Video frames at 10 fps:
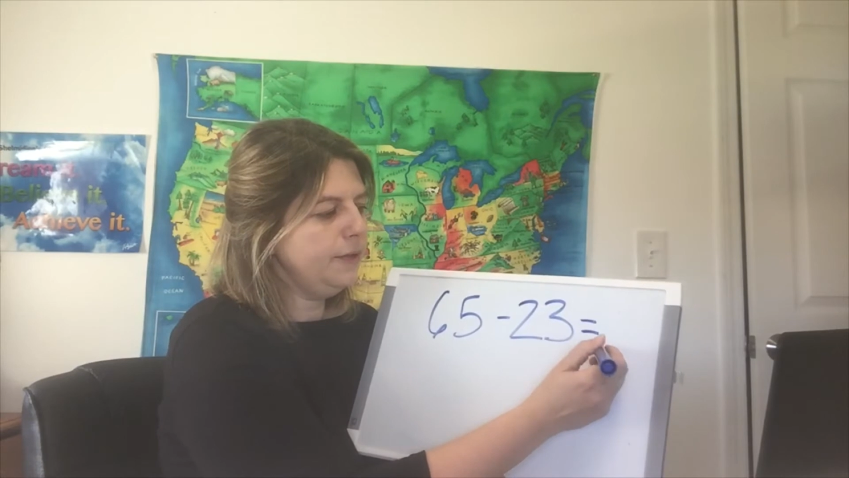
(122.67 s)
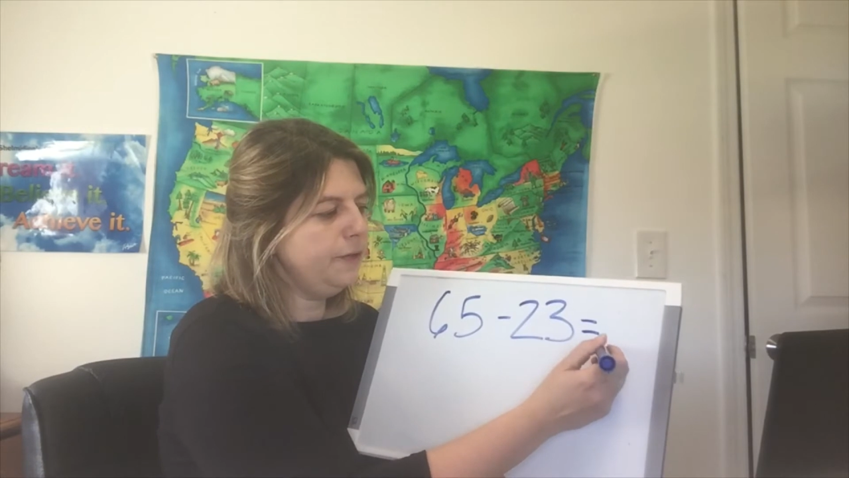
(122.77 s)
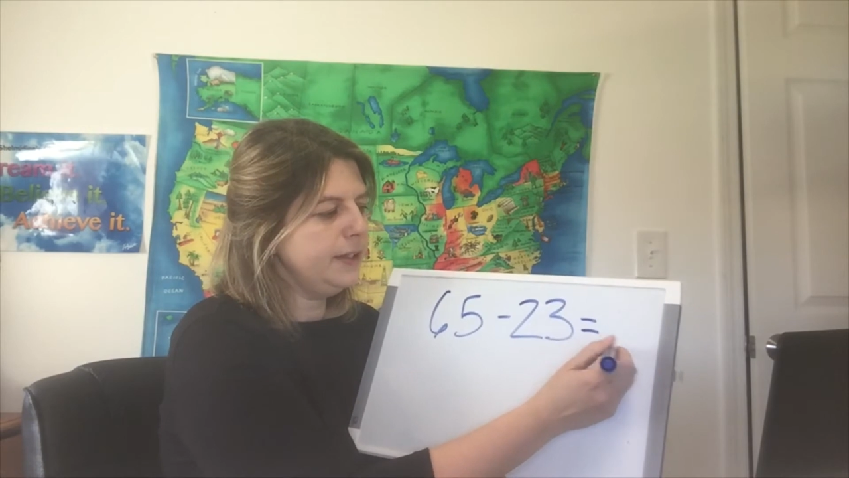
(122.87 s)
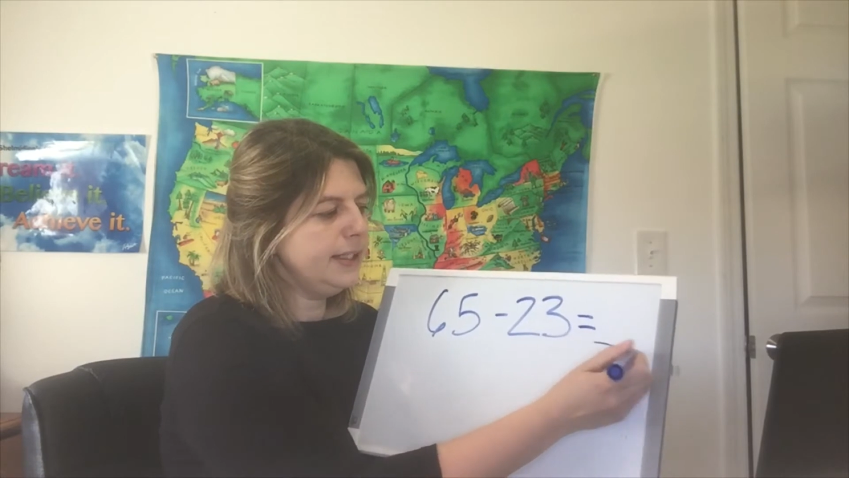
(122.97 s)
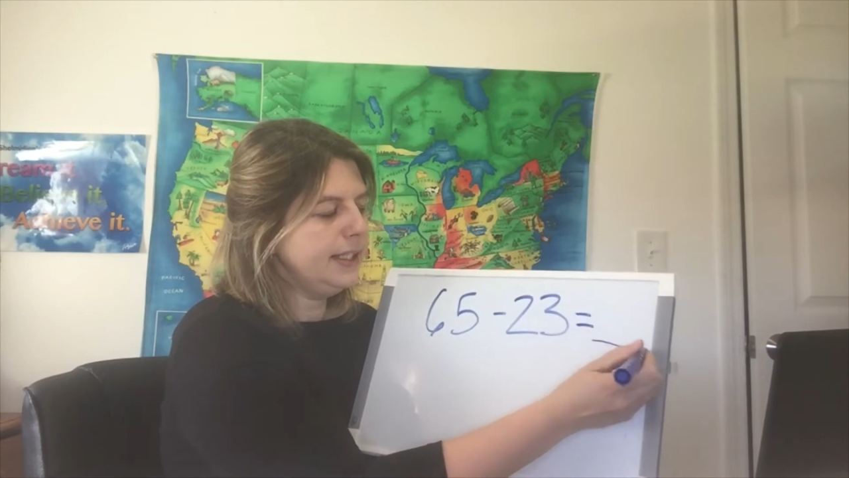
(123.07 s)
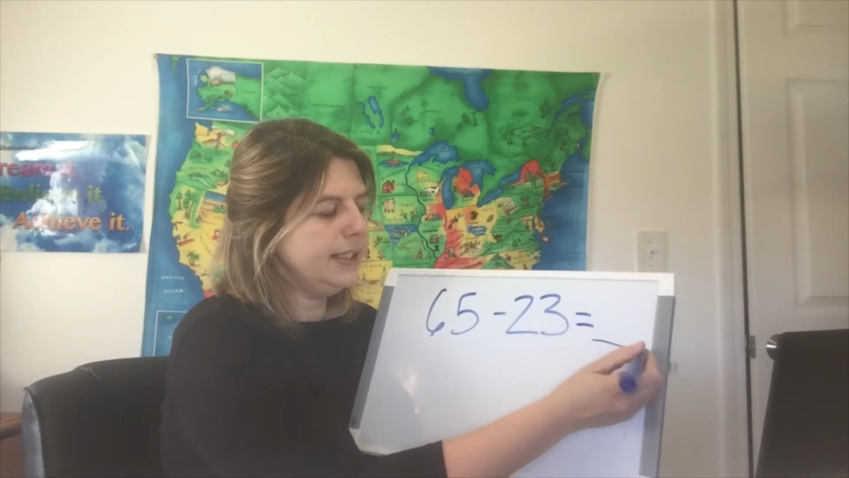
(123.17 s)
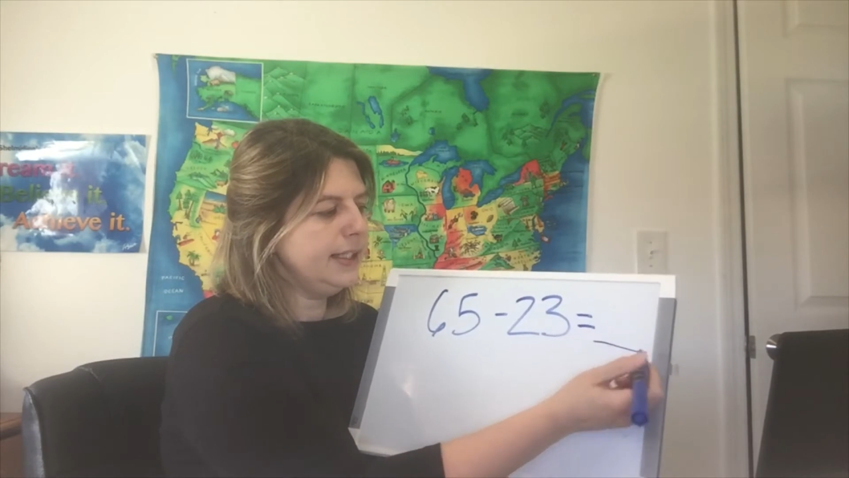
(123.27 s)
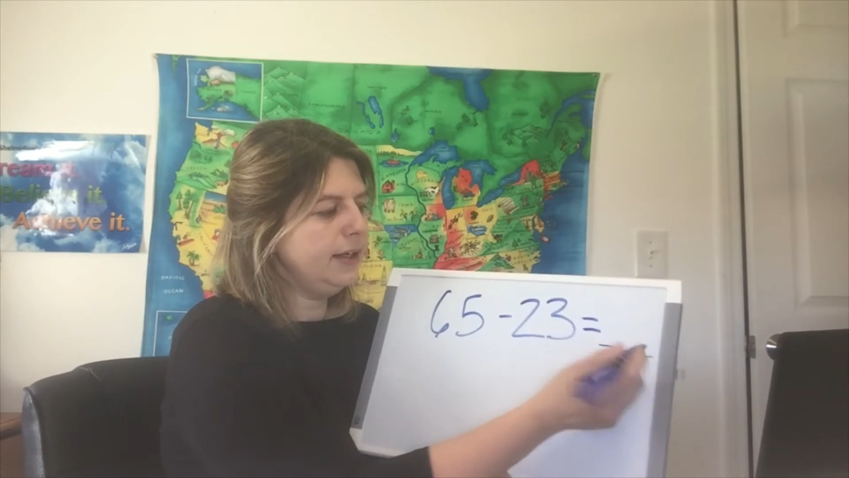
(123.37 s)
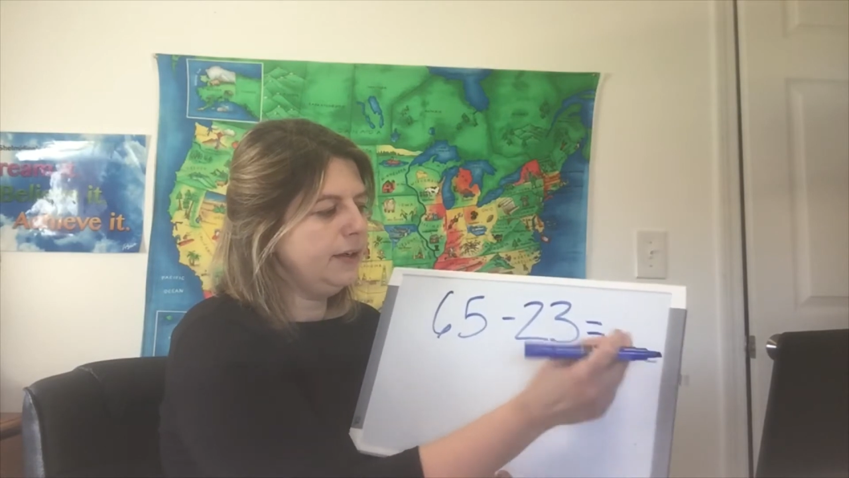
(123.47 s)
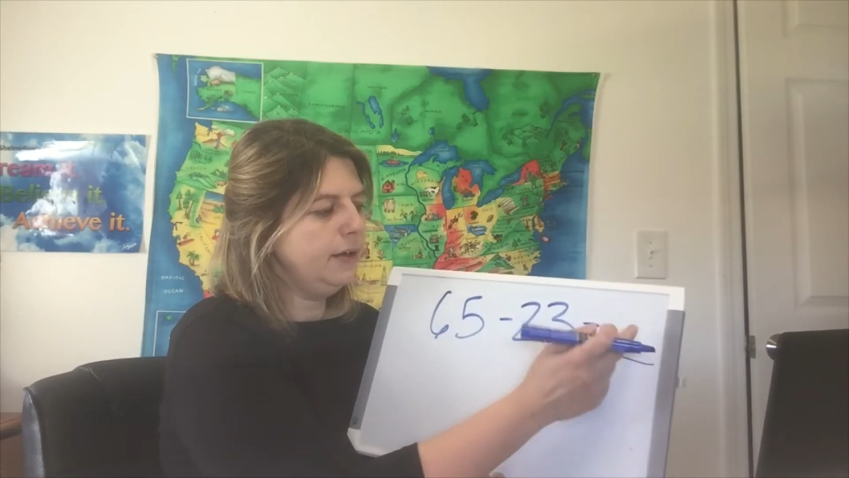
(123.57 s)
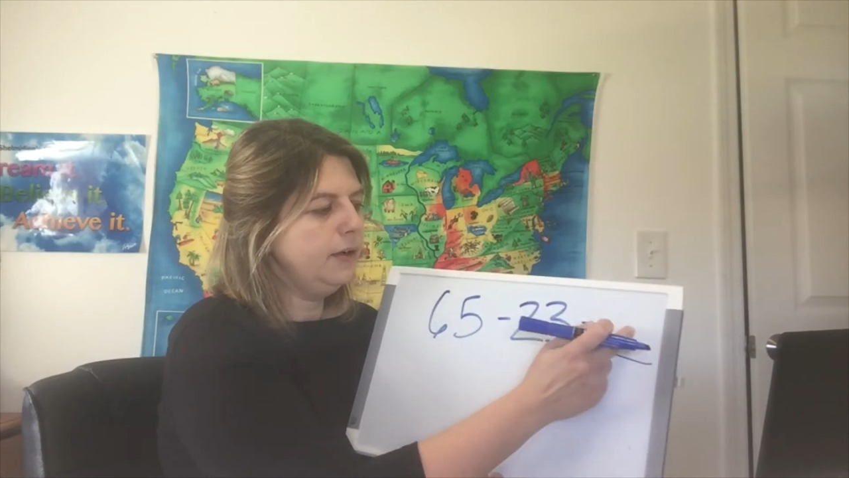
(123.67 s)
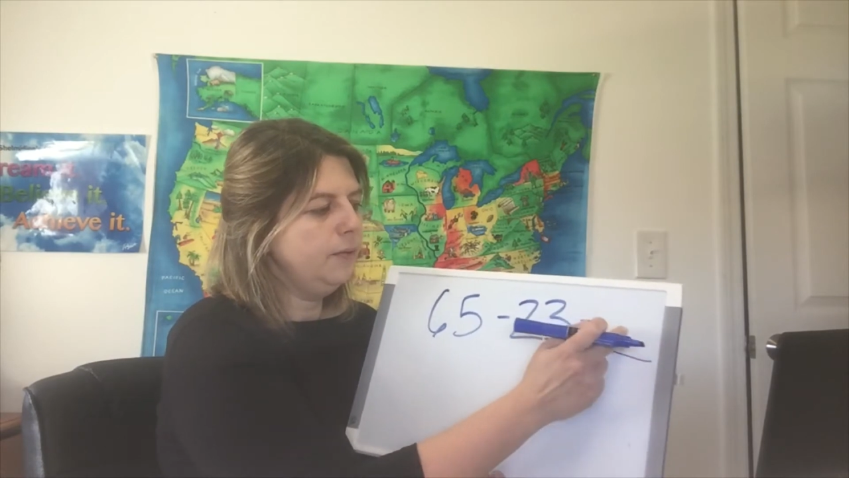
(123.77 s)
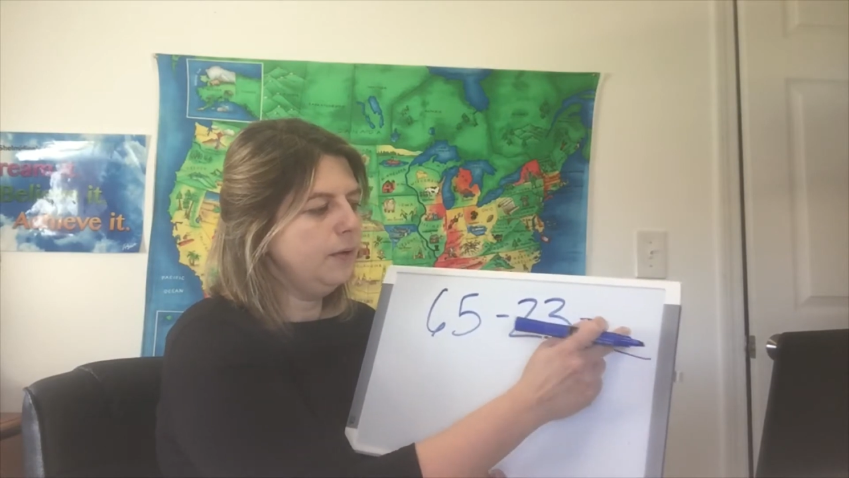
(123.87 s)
difference is here,